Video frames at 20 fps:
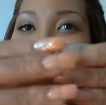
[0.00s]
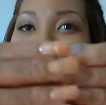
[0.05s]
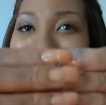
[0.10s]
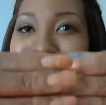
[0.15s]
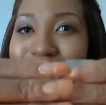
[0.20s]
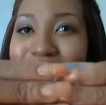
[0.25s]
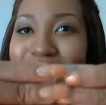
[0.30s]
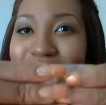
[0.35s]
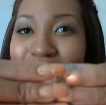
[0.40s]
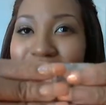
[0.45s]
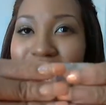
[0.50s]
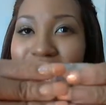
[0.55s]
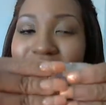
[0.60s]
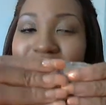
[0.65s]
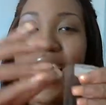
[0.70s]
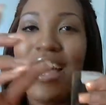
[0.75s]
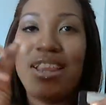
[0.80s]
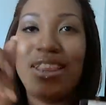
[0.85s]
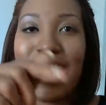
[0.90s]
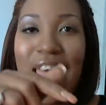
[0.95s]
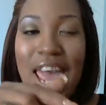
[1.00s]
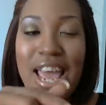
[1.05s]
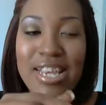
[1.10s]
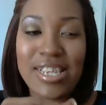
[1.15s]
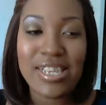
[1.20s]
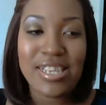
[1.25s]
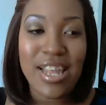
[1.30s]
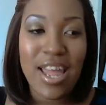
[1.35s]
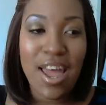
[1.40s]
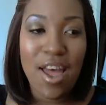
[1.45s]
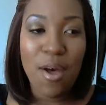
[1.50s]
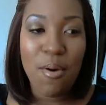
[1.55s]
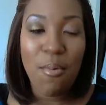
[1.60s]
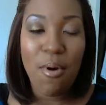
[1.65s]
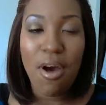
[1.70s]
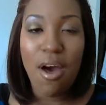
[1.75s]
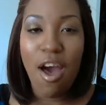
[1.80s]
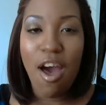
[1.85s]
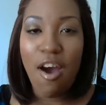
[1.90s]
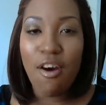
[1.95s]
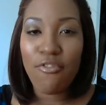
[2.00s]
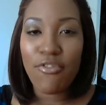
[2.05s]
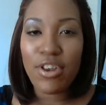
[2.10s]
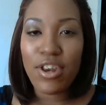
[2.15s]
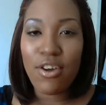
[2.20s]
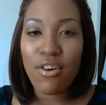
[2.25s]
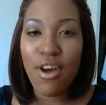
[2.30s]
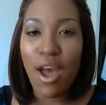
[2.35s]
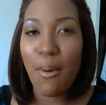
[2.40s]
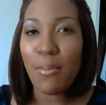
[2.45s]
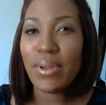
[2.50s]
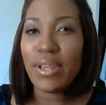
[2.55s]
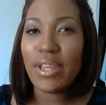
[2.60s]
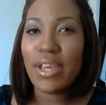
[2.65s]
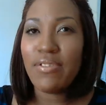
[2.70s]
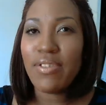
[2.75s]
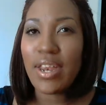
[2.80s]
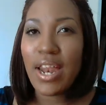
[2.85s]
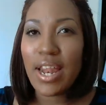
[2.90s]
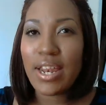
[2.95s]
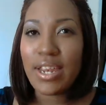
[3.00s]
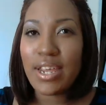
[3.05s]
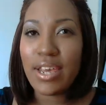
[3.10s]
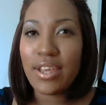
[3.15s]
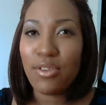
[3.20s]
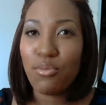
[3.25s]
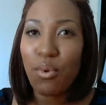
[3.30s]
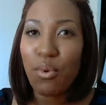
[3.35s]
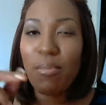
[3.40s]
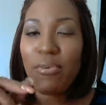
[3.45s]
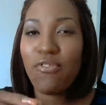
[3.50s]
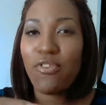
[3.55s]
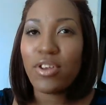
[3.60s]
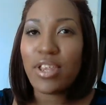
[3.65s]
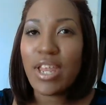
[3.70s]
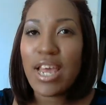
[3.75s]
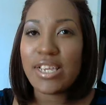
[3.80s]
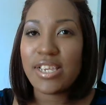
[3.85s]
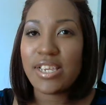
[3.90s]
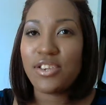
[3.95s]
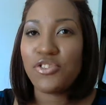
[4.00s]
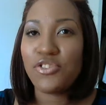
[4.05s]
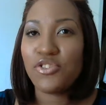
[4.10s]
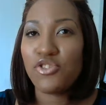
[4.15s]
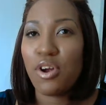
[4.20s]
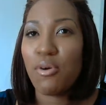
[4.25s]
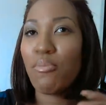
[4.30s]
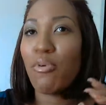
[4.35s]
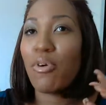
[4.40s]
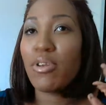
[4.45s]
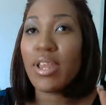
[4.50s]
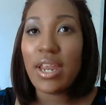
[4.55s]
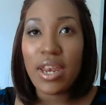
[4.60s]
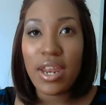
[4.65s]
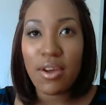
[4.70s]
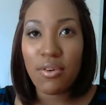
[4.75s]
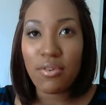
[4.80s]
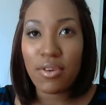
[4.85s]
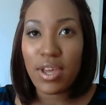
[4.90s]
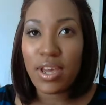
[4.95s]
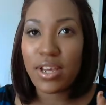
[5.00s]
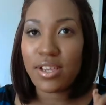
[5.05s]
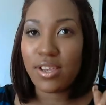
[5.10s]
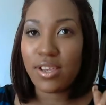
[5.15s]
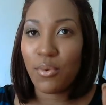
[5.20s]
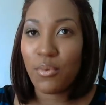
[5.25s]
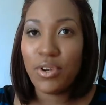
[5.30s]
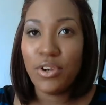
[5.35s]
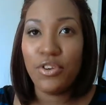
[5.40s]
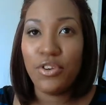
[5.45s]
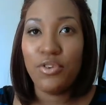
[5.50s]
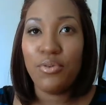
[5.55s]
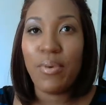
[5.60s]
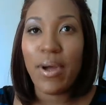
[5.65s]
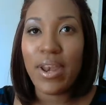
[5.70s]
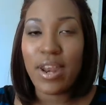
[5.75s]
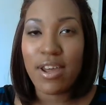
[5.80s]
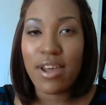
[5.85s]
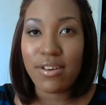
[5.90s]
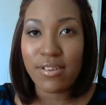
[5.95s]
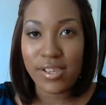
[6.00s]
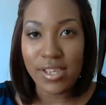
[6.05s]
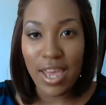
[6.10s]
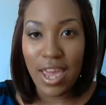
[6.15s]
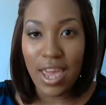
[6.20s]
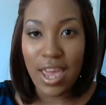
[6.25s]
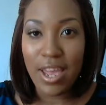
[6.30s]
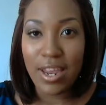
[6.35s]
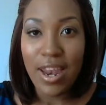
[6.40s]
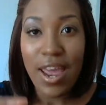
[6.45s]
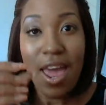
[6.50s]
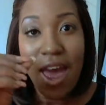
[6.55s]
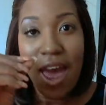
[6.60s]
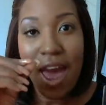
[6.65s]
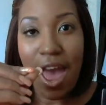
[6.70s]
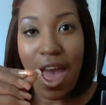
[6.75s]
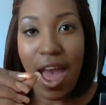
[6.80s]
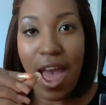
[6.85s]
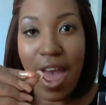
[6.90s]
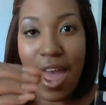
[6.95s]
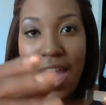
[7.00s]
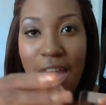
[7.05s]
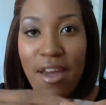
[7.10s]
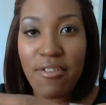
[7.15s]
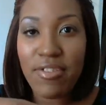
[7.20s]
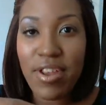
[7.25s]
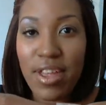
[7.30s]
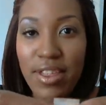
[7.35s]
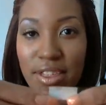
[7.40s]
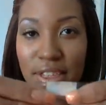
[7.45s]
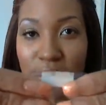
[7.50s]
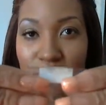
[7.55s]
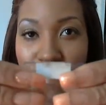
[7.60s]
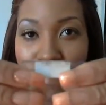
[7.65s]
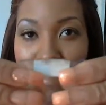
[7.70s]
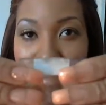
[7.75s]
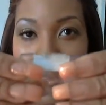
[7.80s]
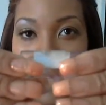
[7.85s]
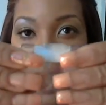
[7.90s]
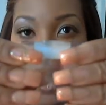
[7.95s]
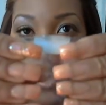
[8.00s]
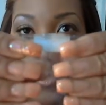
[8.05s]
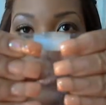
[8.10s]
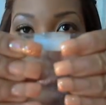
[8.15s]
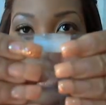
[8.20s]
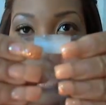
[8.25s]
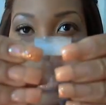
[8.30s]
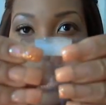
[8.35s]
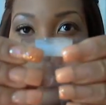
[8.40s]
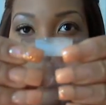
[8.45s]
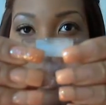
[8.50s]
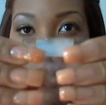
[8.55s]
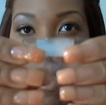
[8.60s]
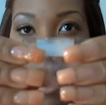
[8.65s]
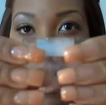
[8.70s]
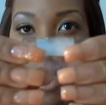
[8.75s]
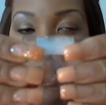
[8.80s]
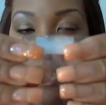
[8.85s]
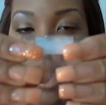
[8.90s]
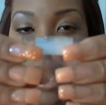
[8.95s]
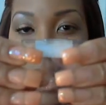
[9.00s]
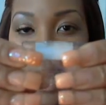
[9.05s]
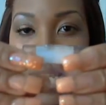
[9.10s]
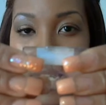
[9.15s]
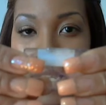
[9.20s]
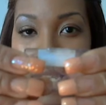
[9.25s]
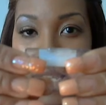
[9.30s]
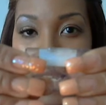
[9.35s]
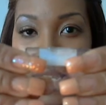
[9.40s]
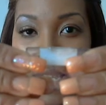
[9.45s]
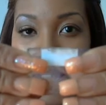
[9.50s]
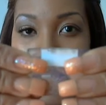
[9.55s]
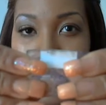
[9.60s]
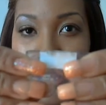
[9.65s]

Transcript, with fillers: are done last um, haul video i believe that i did the one before last i told you i bought that nail kit because i wanted to do my nails and i have done them so these are my acrylics